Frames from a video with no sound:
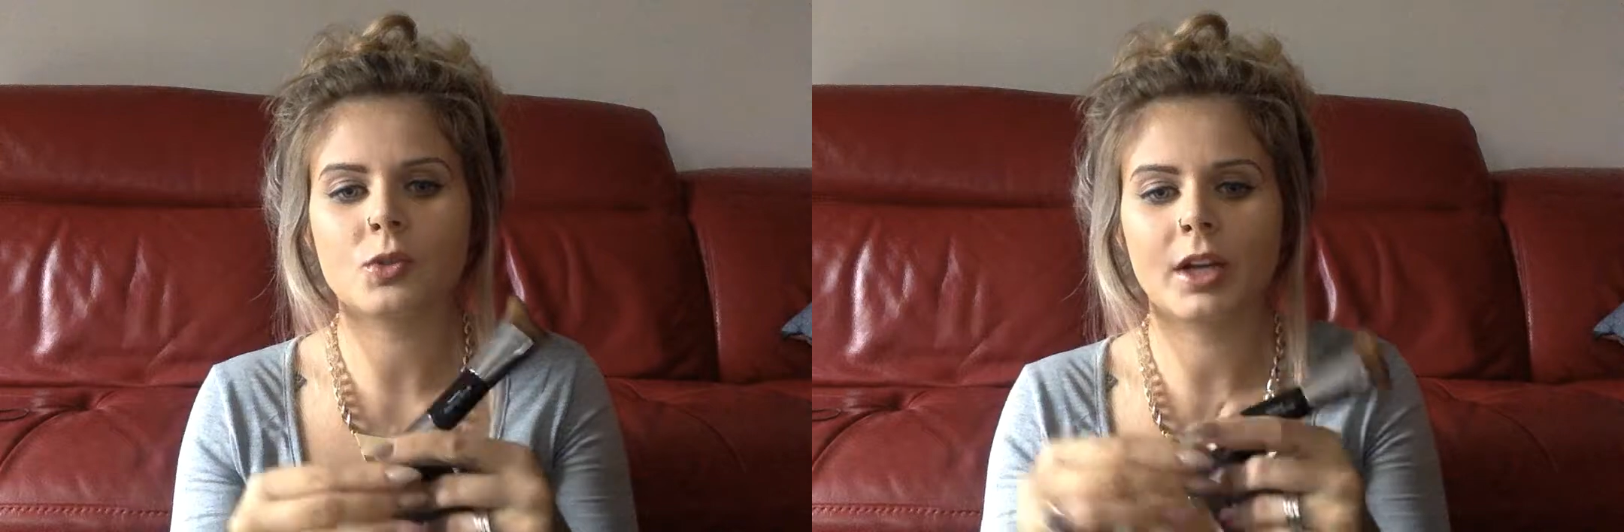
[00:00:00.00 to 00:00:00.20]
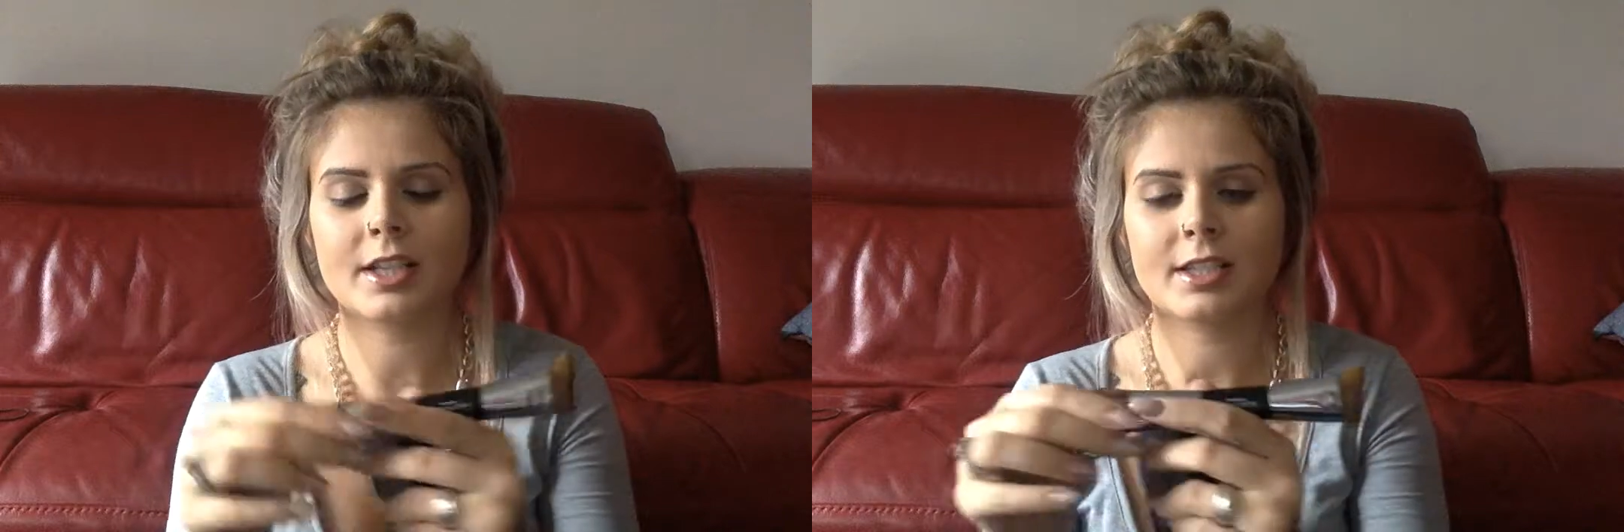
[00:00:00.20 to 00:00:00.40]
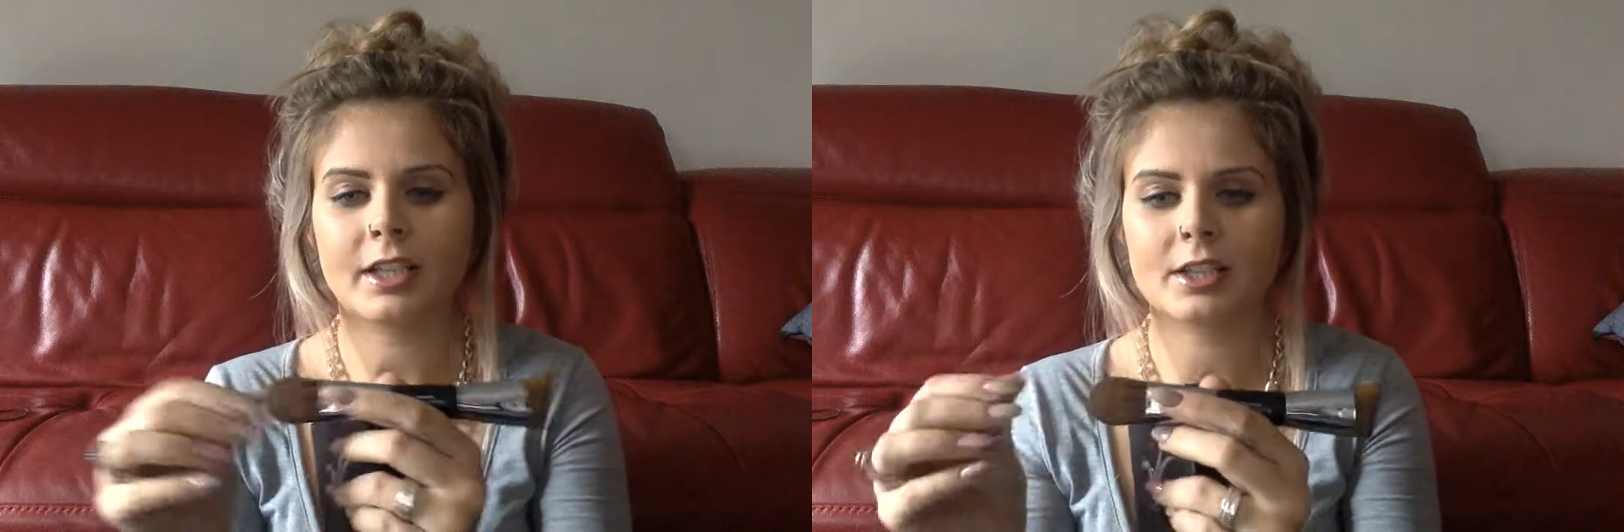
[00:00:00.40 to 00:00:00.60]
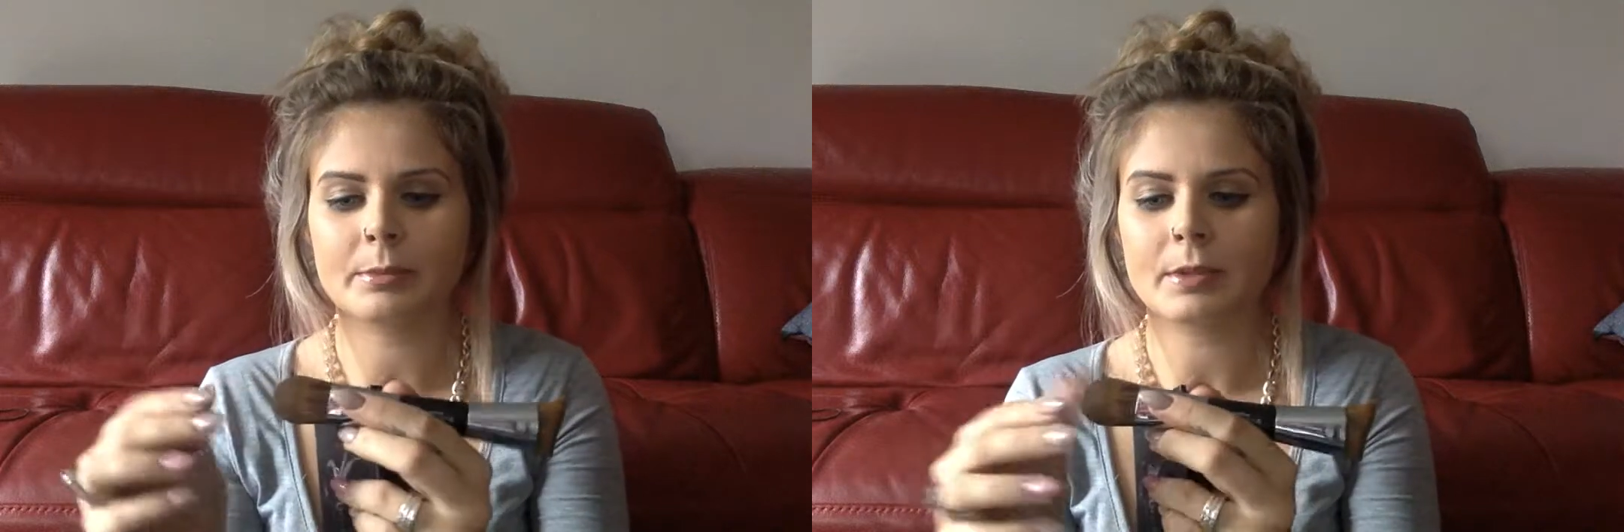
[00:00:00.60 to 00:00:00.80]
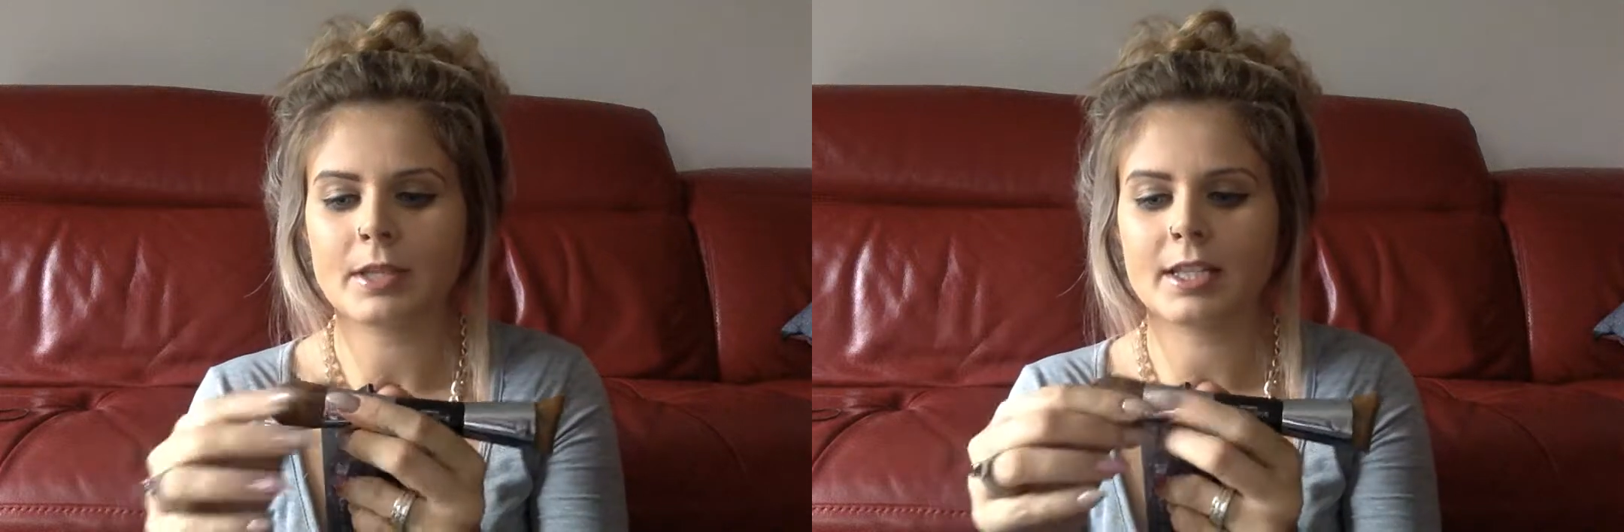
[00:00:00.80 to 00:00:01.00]
has like a
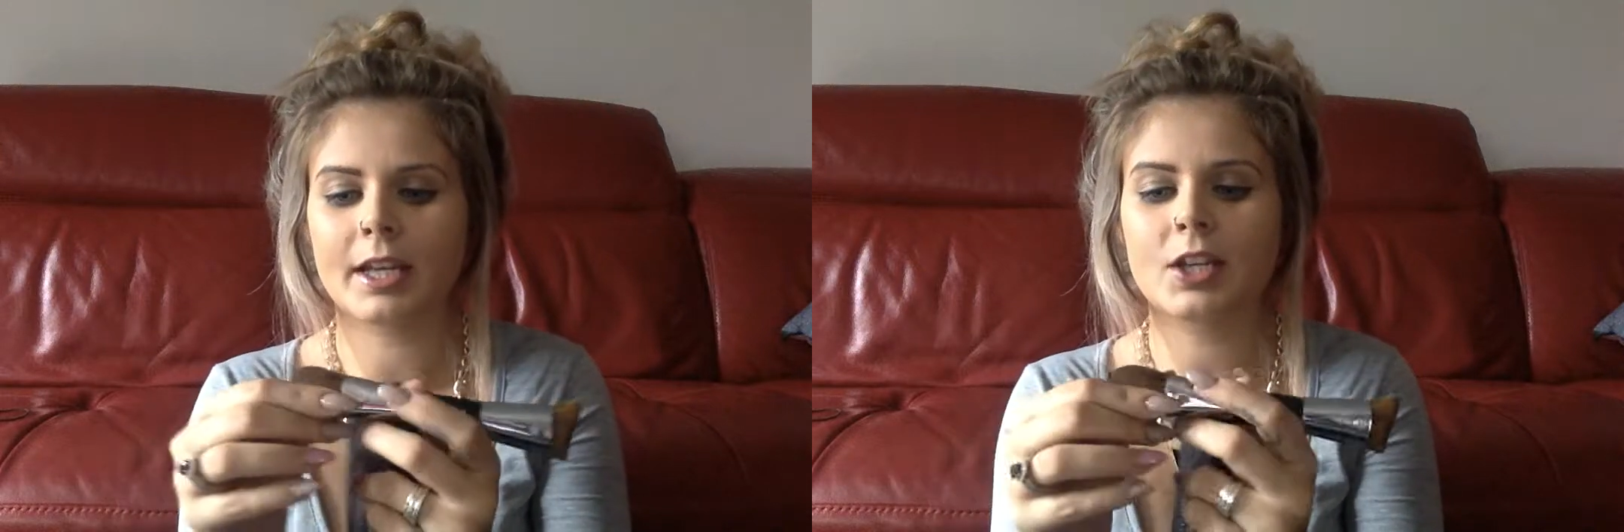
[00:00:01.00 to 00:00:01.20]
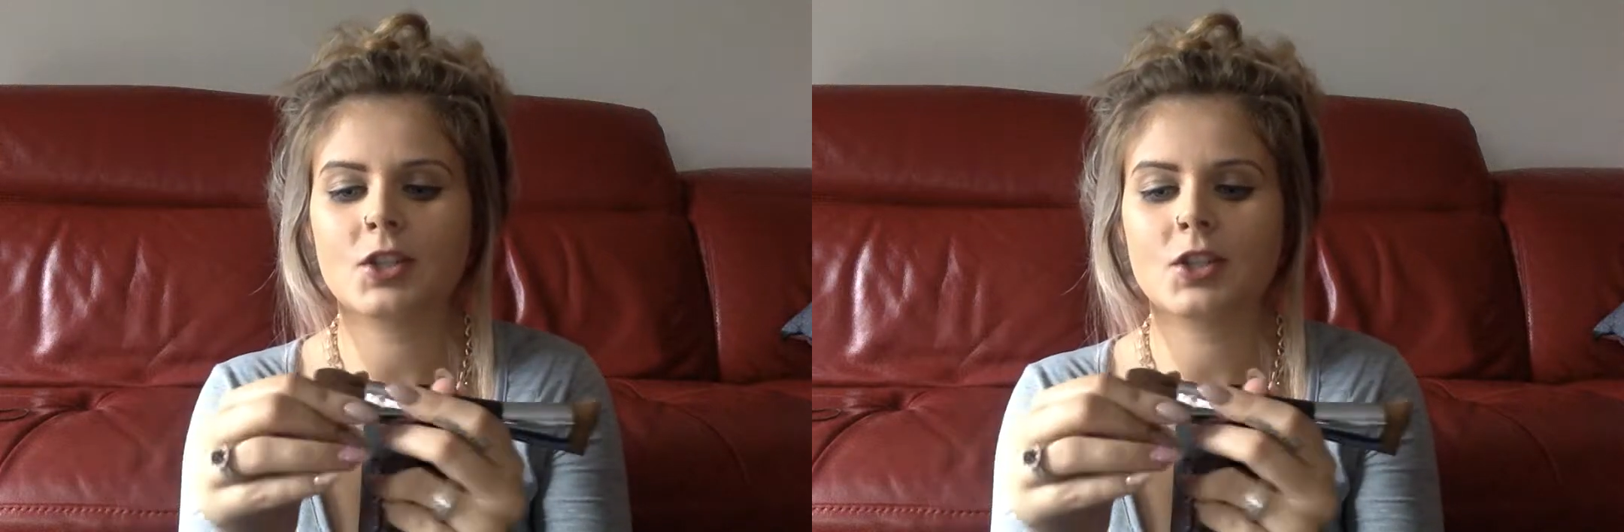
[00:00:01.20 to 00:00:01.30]
double side,